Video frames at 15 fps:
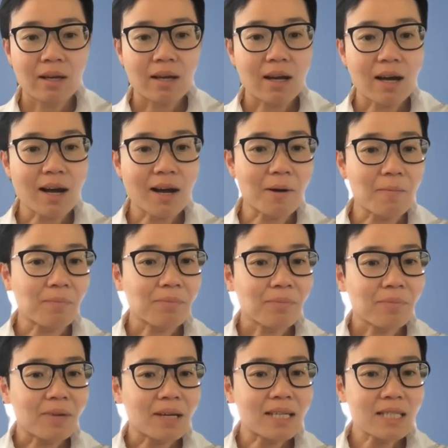Um,
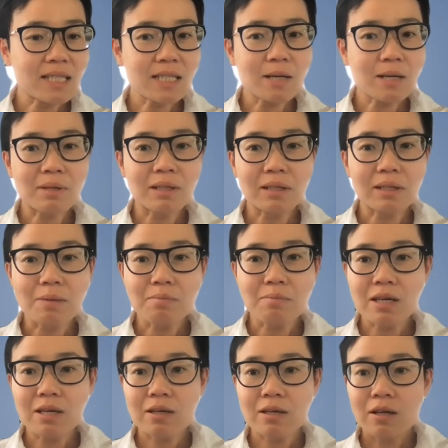Anita, but let
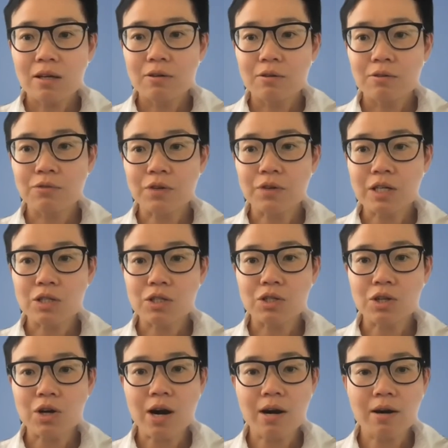me first
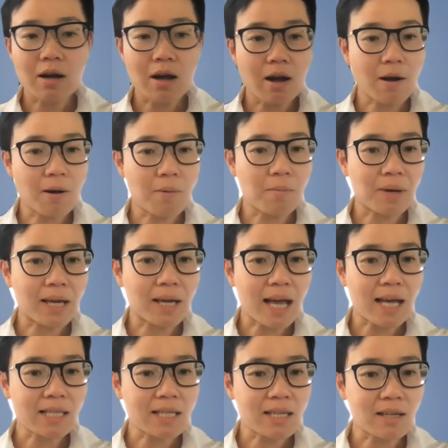start um, by
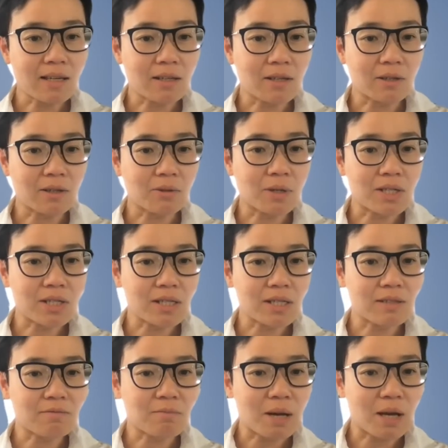asking a
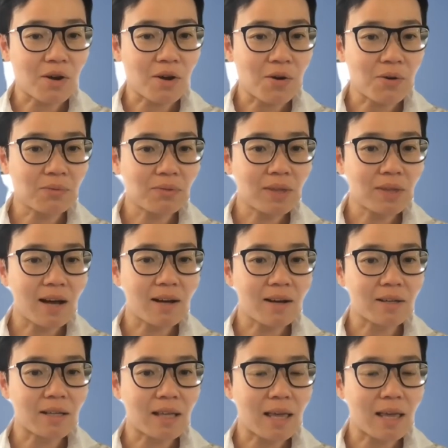question of my own,
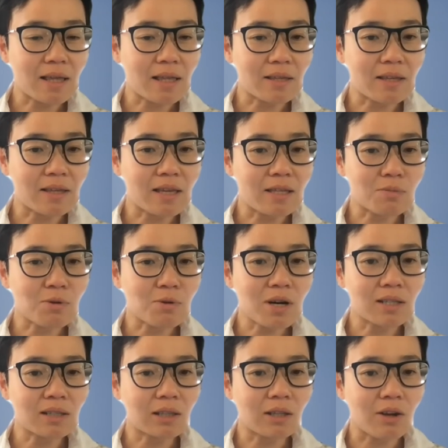uh, and it's more
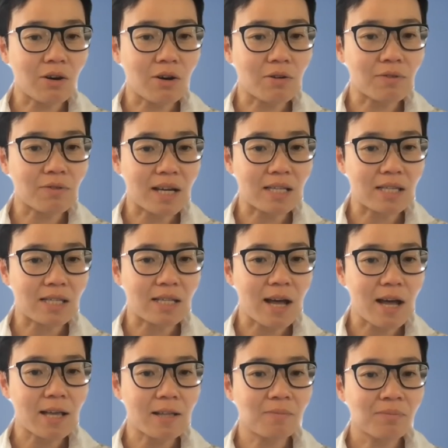on the clarifying
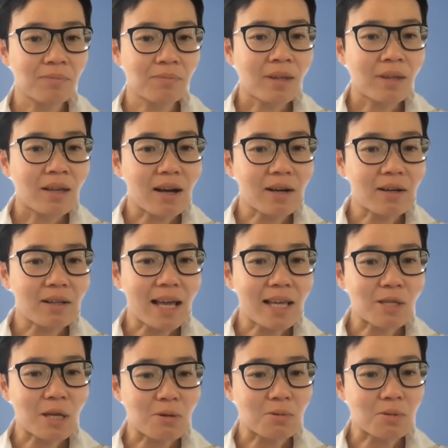side. Mm-hmm. Uh,
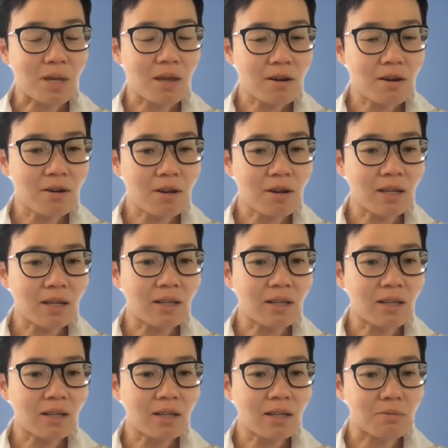as I was hearing
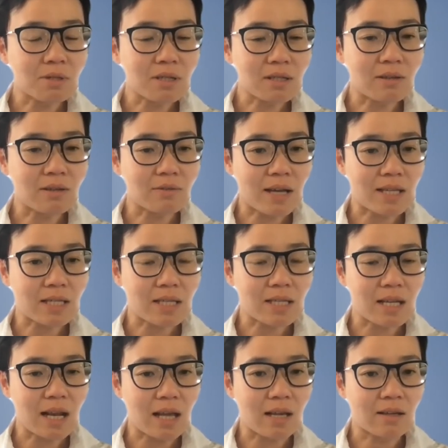uh, this really
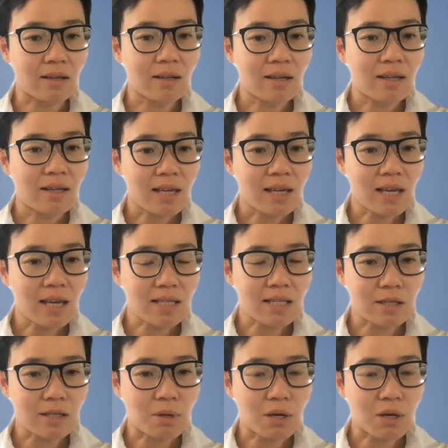fascinating case
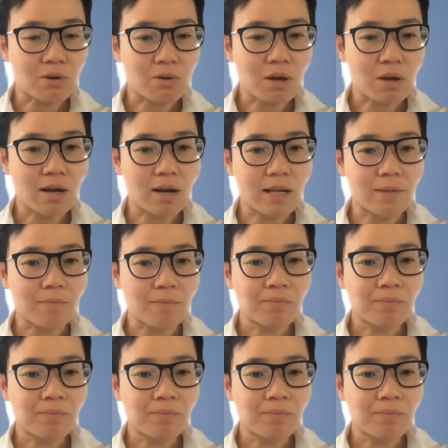that's been going on,